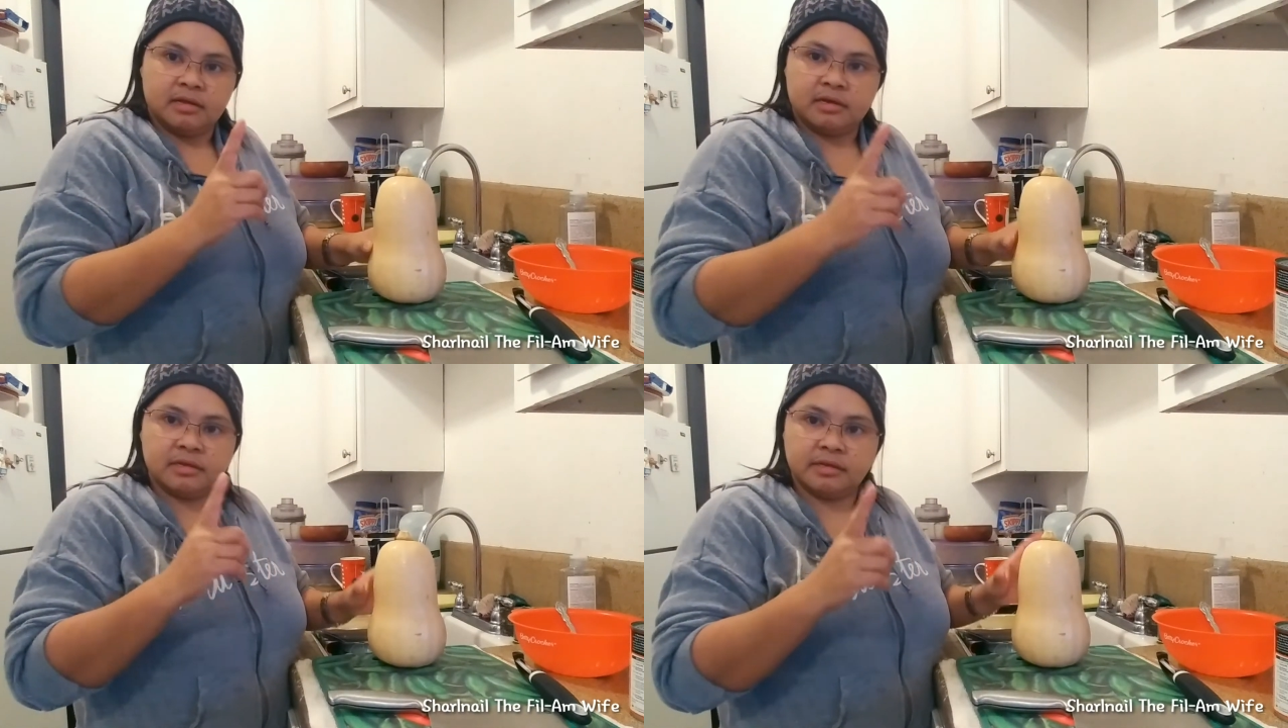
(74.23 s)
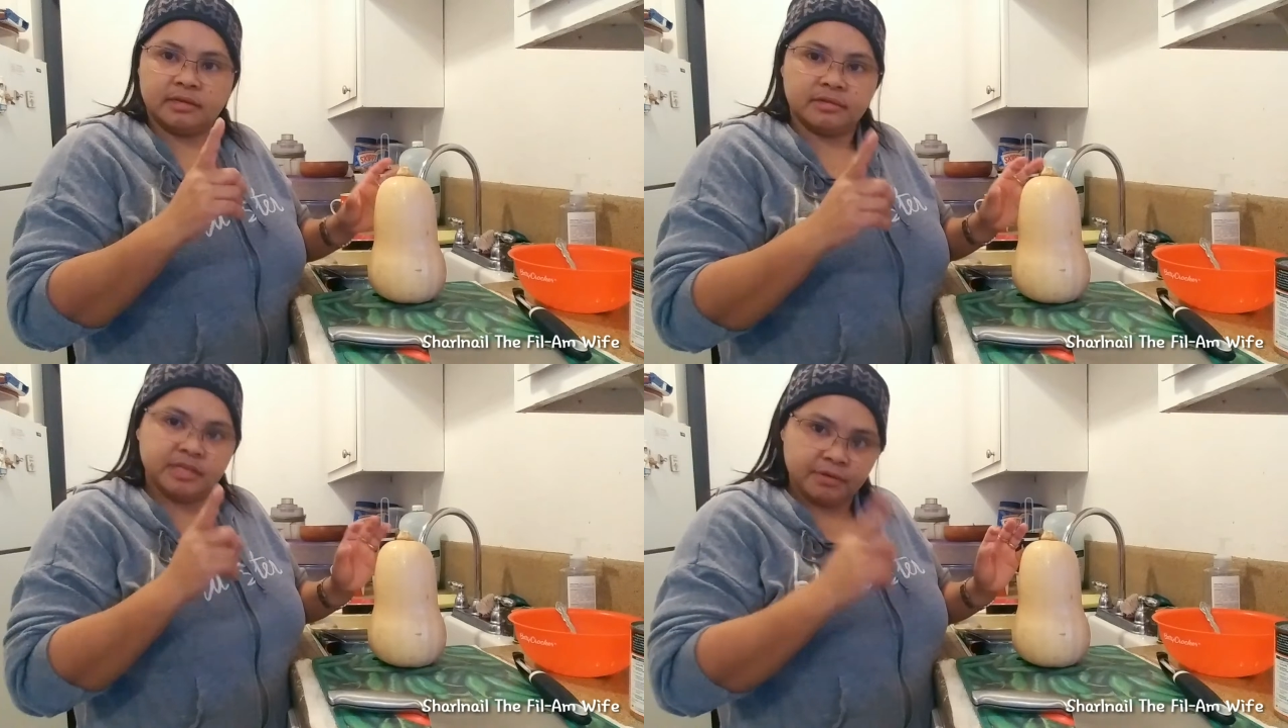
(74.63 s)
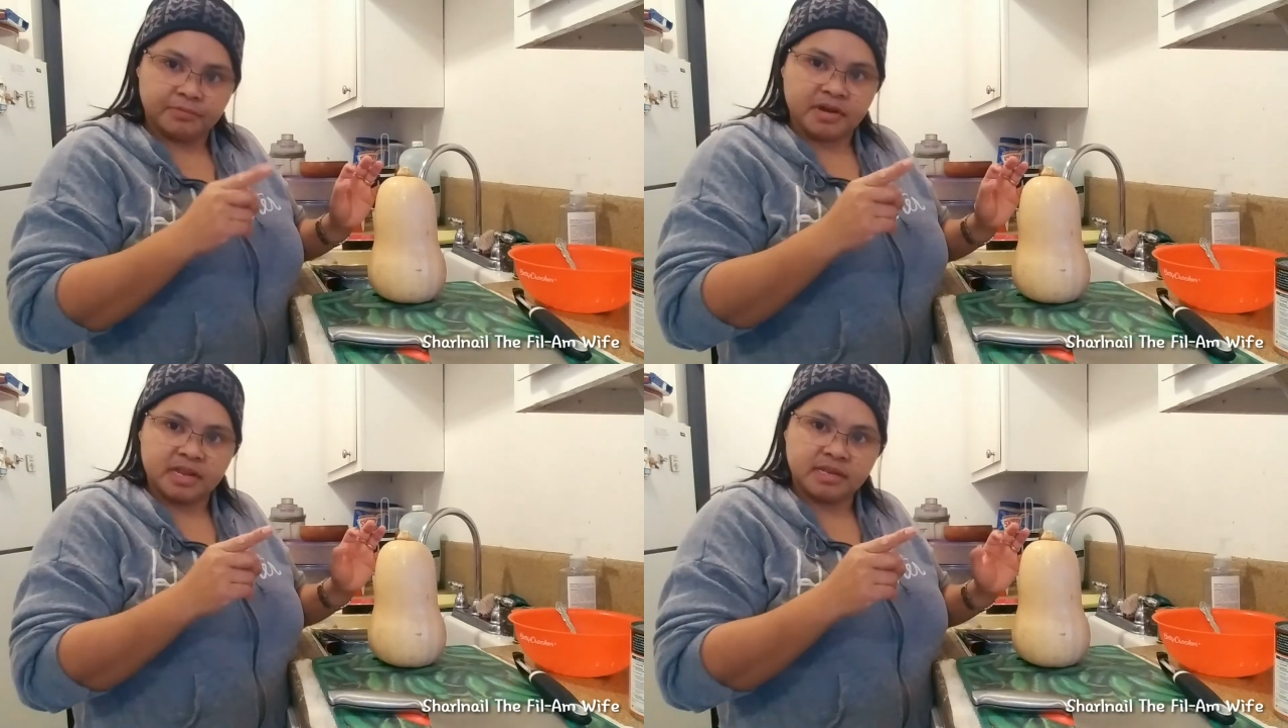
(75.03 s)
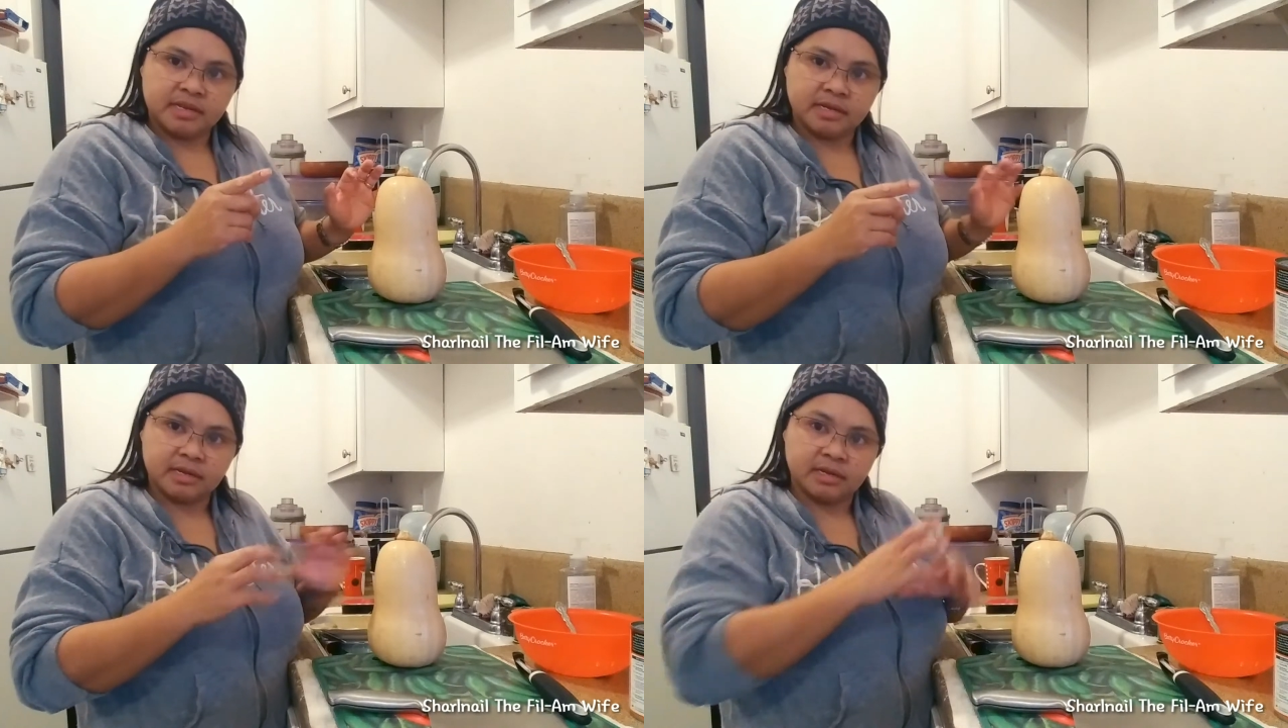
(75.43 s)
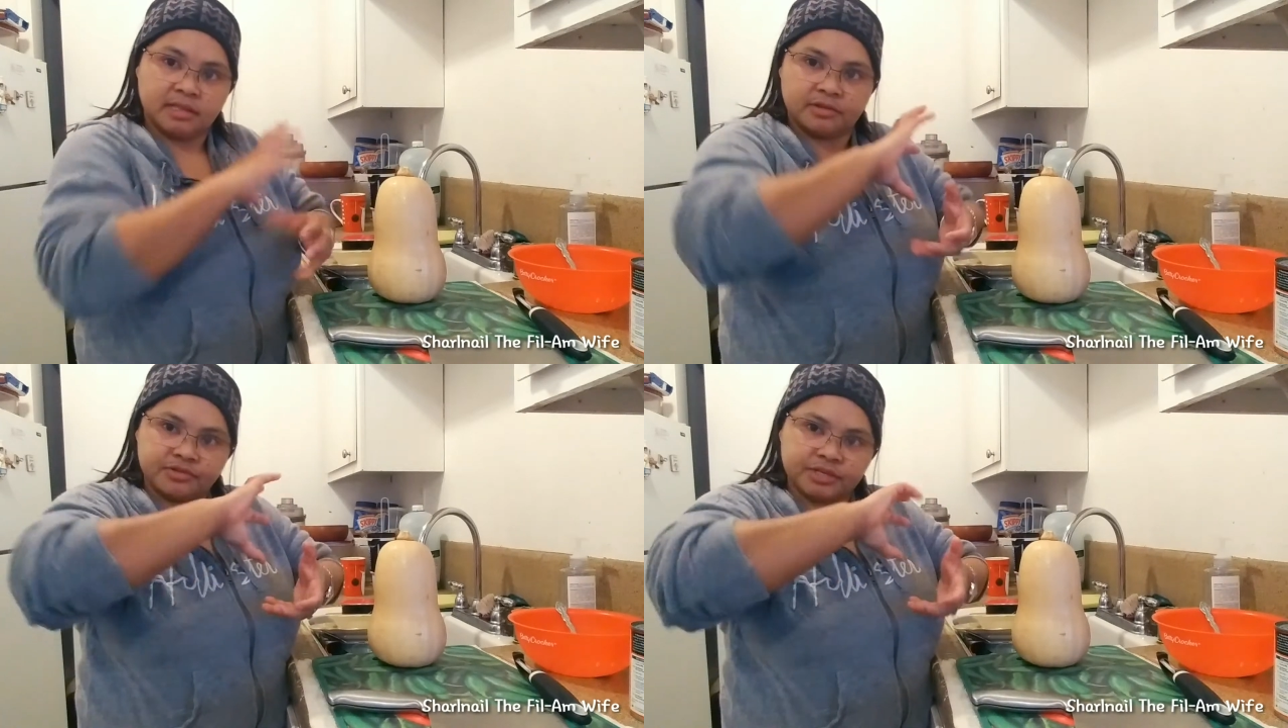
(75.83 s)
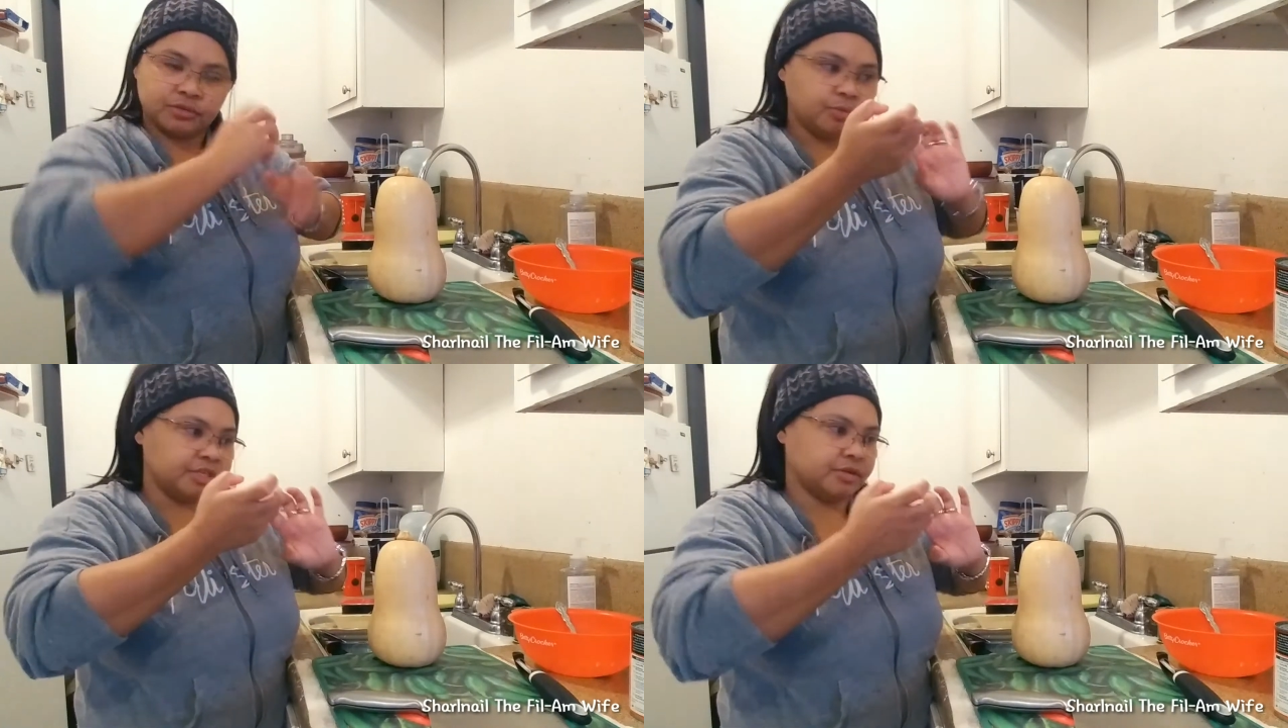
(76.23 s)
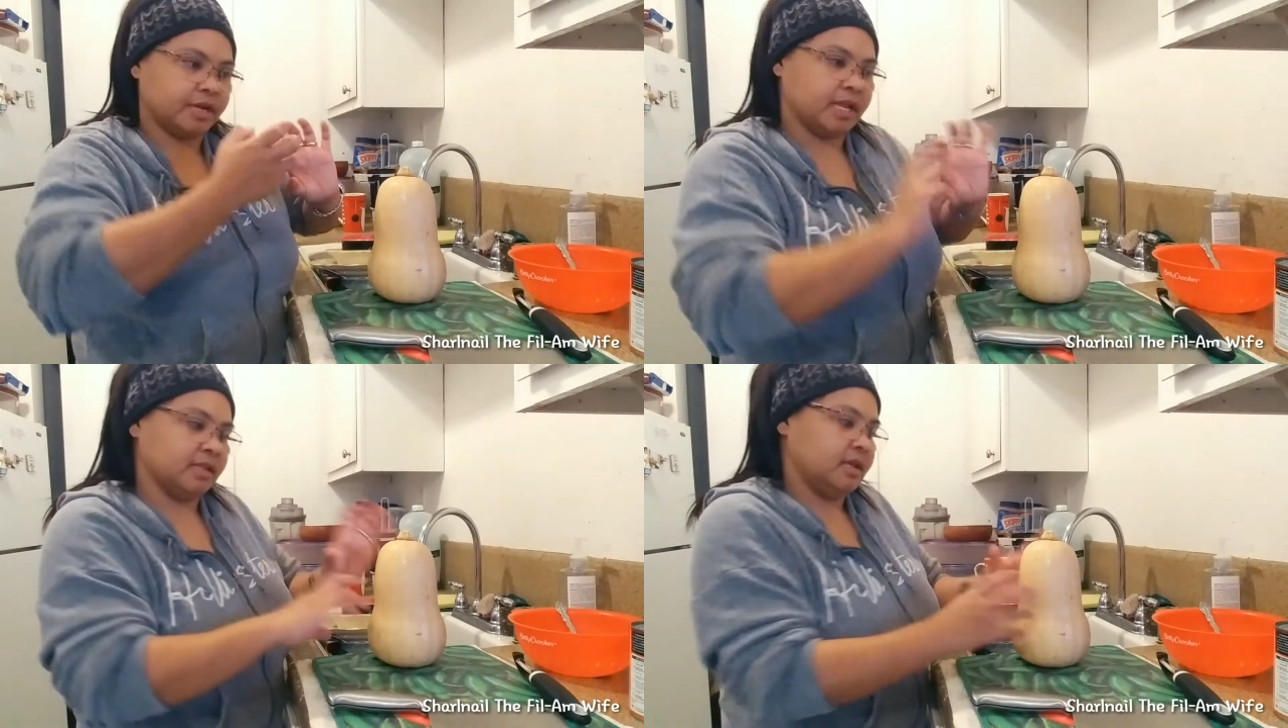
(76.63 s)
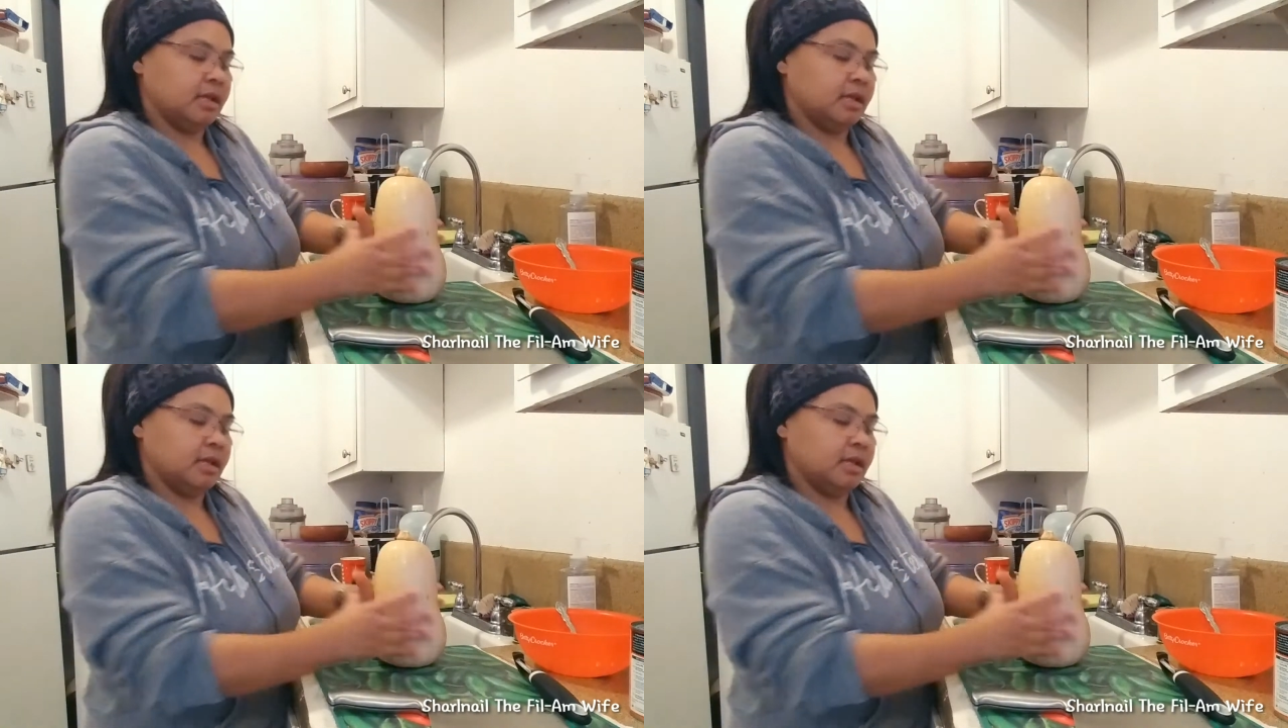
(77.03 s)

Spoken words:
a little different, and there's a twist on it.